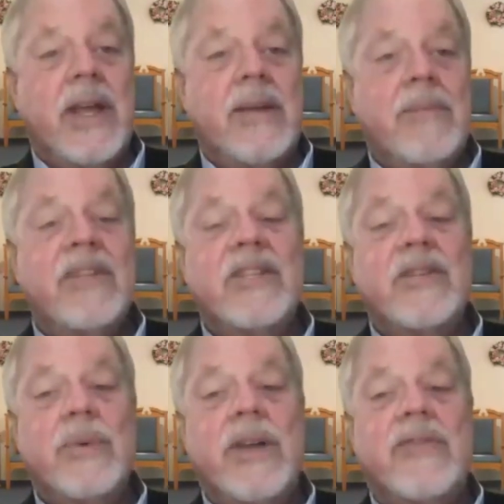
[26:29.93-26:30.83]
I am the
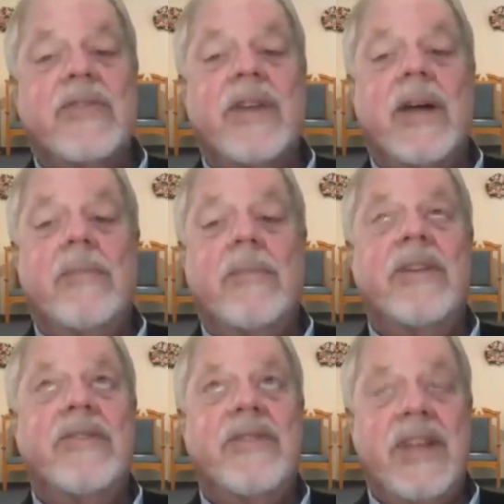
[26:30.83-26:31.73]
swift,
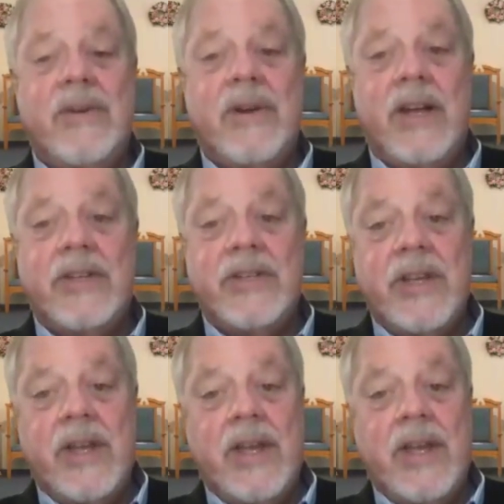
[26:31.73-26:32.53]
uplifting rush